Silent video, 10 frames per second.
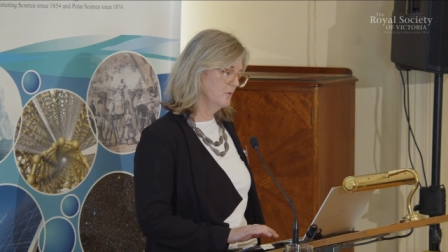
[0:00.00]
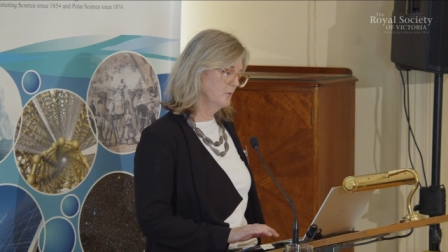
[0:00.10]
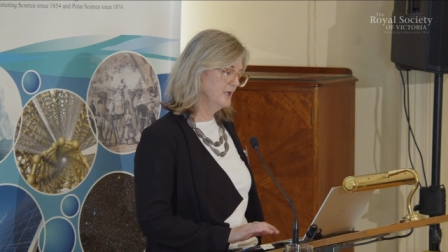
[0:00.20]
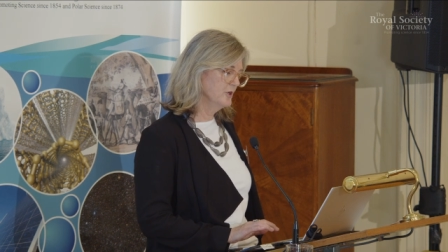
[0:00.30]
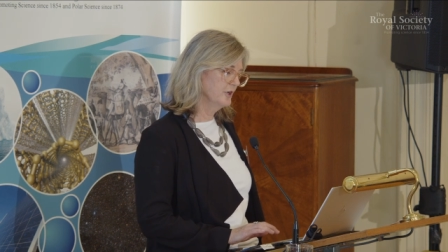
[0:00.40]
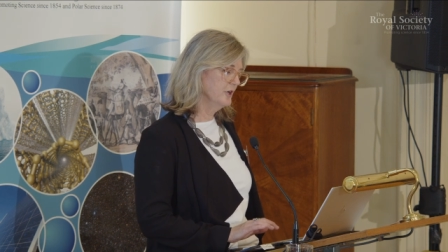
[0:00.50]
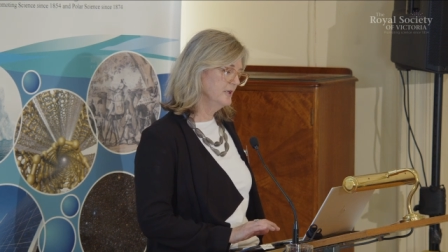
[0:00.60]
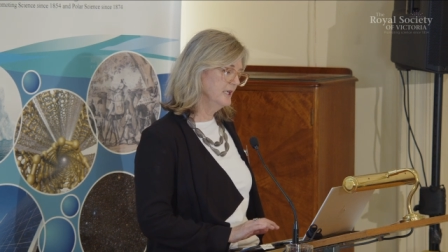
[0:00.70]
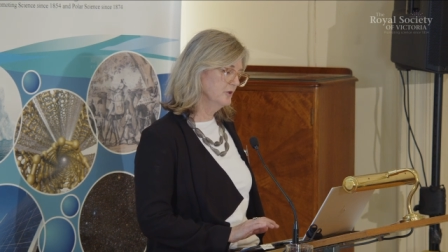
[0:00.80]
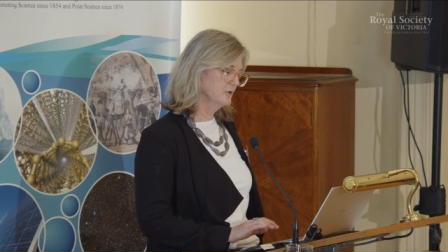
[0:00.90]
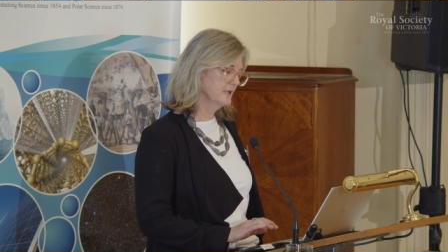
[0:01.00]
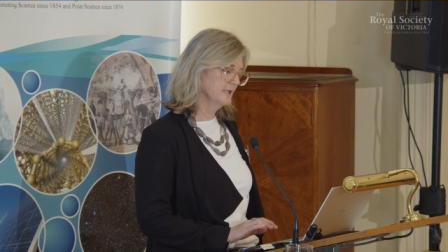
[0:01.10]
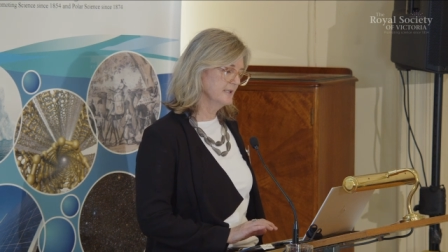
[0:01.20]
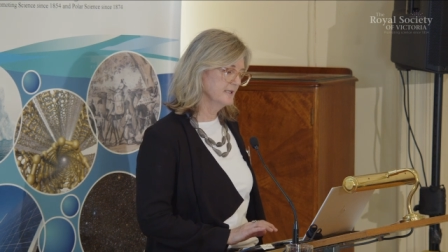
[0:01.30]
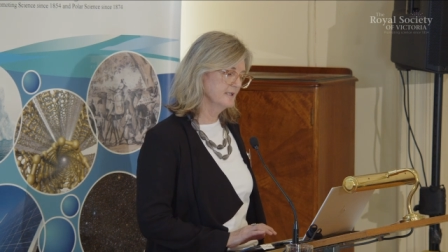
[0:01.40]
we not only look
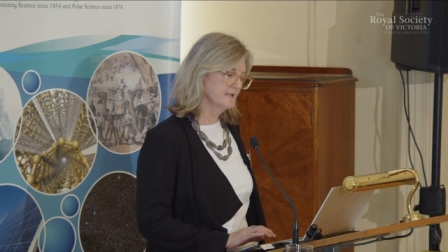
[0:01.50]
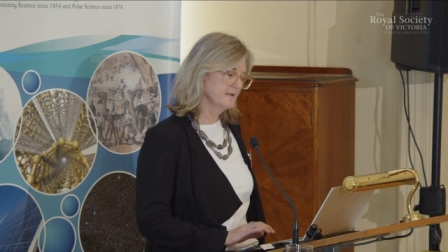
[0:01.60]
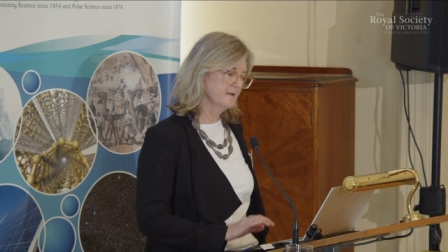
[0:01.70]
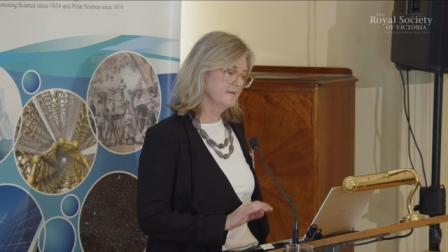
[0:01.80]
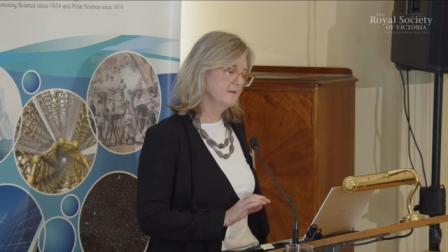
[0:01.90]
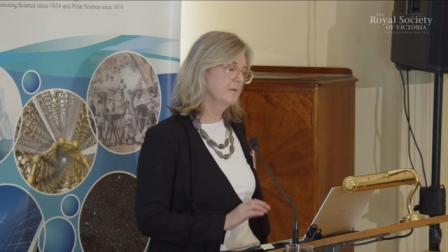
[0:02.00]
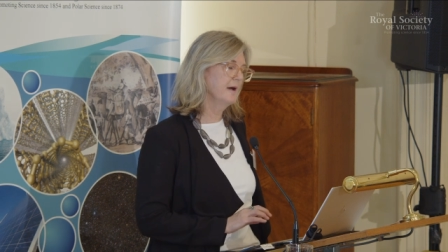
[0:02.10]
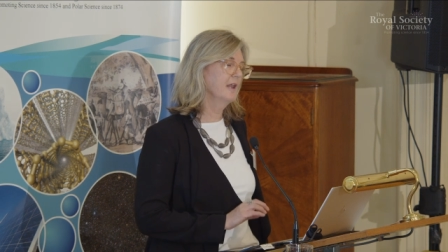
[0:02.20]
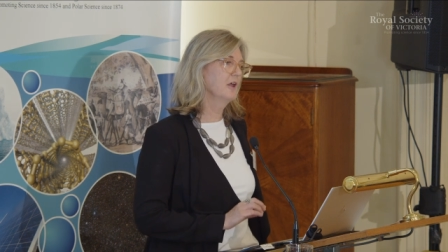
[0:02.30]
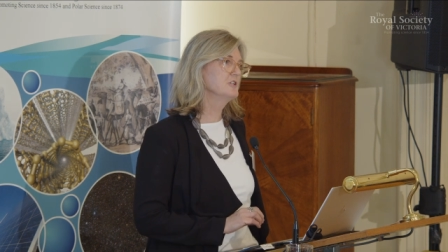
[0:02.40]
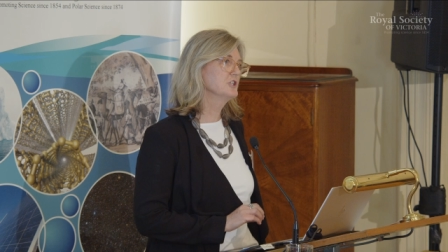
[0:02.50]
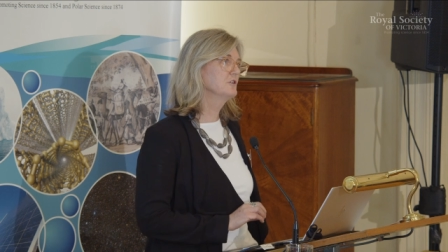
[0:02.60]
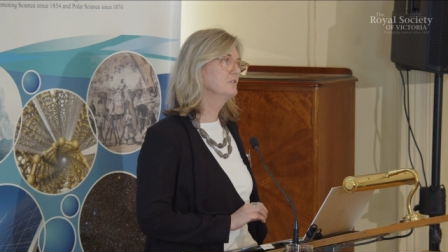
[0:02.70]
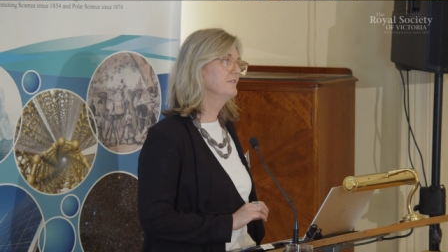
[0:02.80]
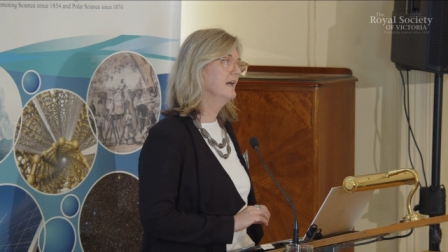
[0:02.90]
at the
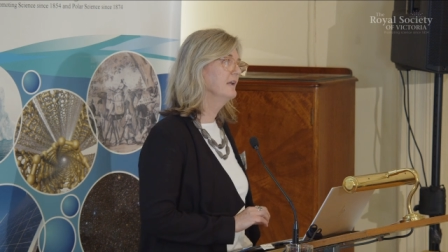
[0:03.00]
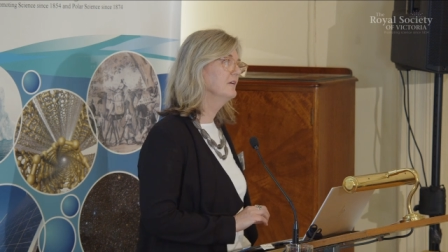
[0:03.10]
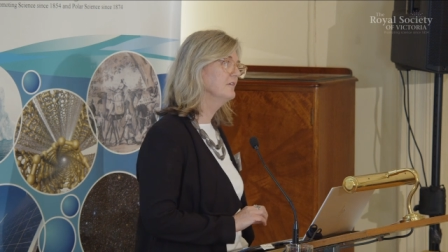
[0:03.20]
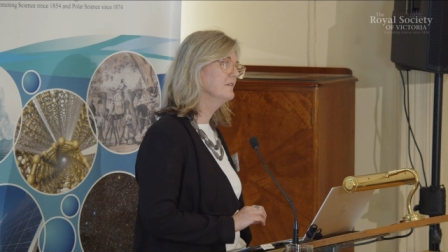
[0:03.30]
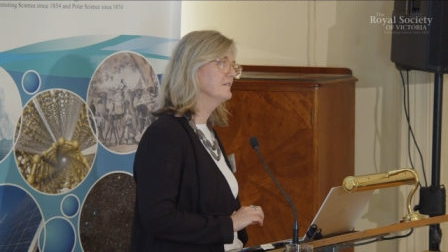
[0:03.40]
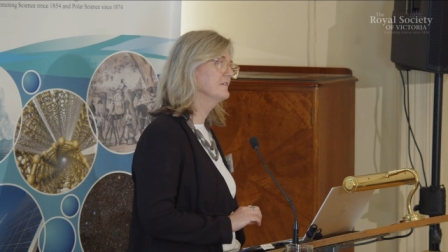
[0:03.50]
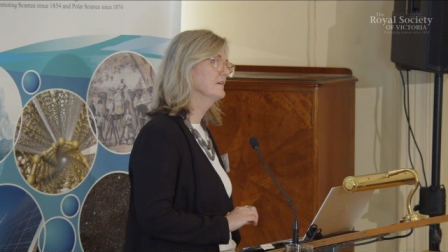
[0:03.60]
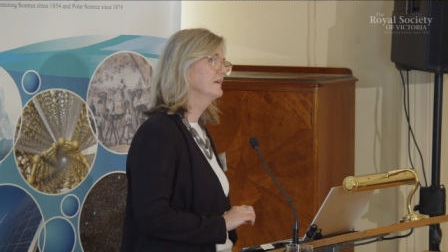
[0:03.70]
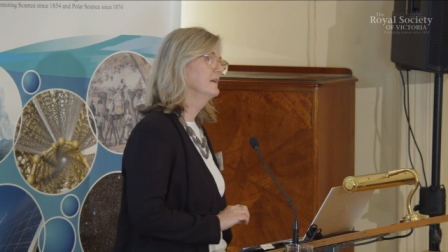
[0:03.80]
biological values,